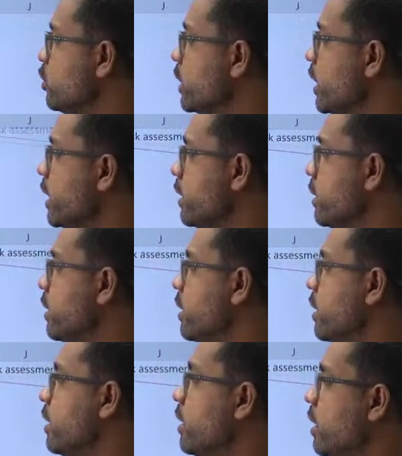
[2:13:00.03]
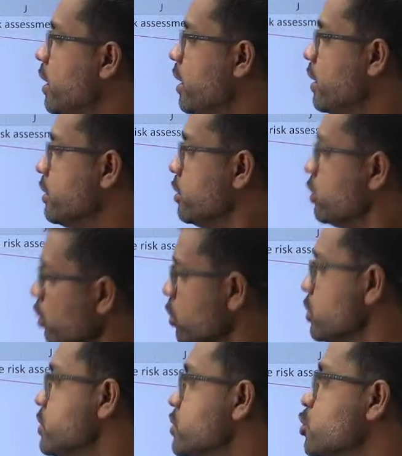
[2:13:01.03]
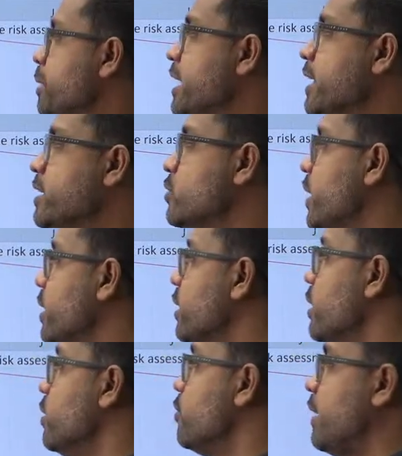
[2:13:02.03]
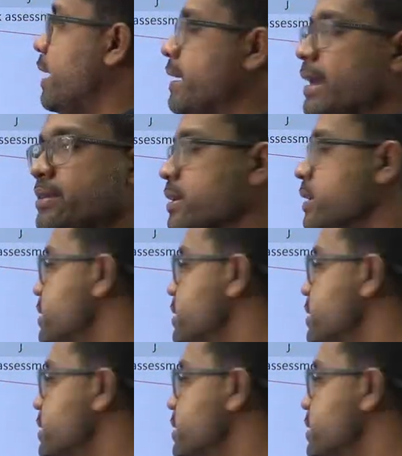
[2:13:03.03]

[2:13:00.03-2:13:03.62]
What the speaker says: can use to manage what? Financial